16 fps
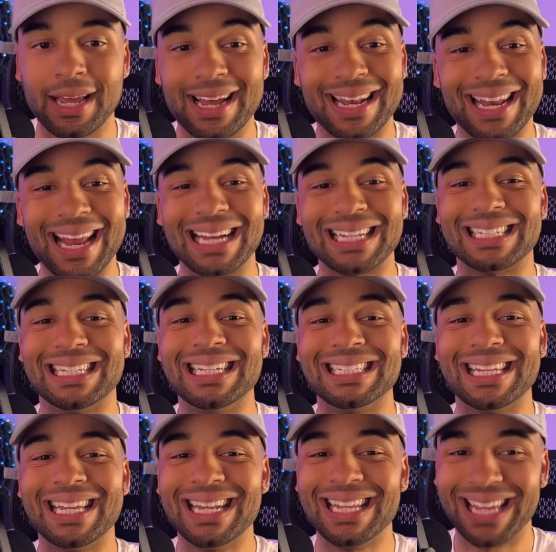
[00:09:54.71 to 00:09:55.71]
Next is
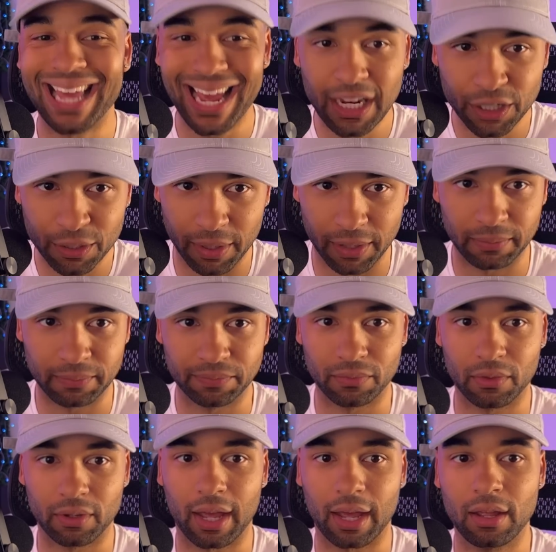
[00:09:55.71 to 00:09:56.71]
engagement,
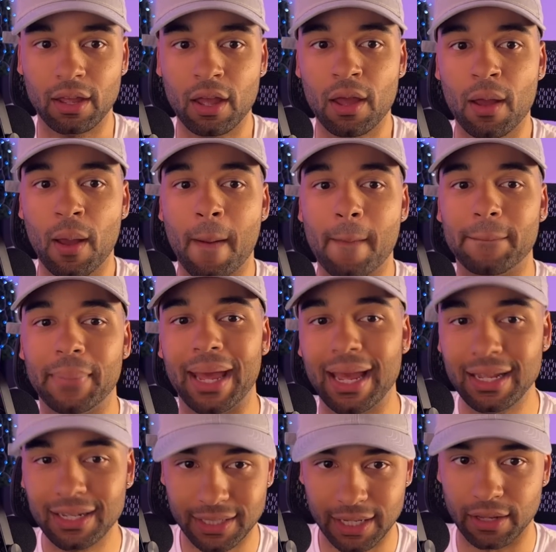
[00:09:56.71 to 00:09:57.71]
okay?
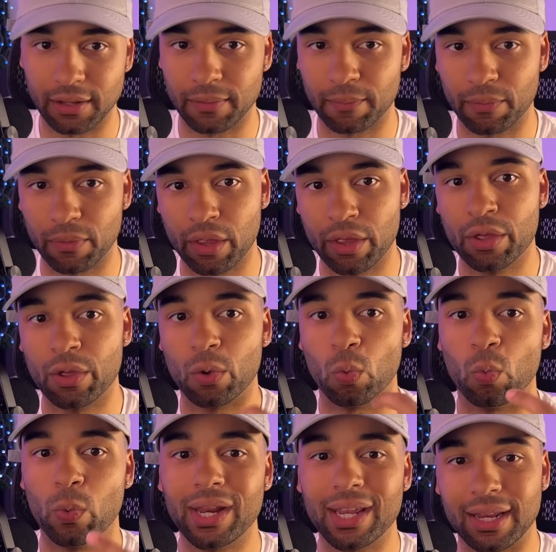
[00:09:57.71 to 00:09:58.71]
Pacing,
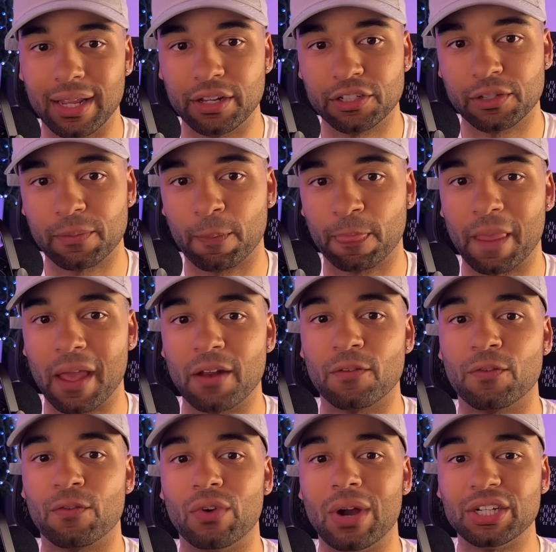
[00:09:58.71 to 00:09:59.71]
wittiness, and
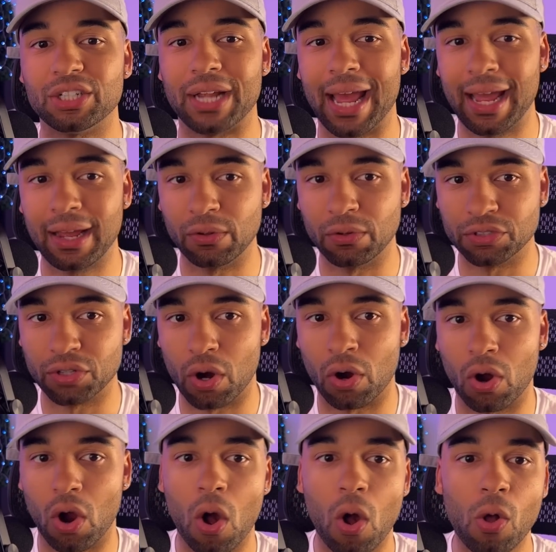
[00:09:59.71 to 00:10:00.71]
fresh angles
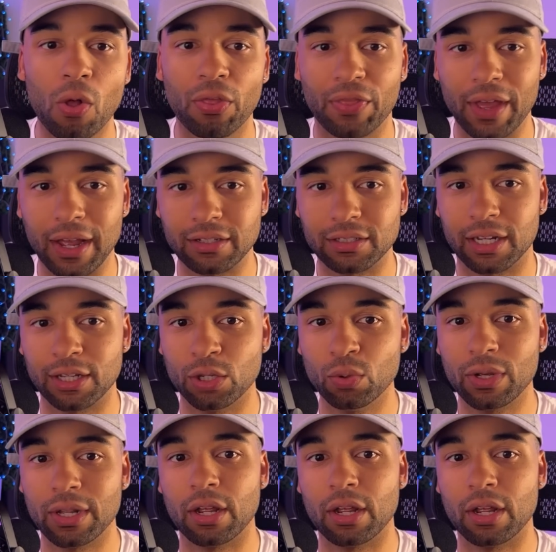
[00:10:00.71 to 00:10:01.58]
are all things that you can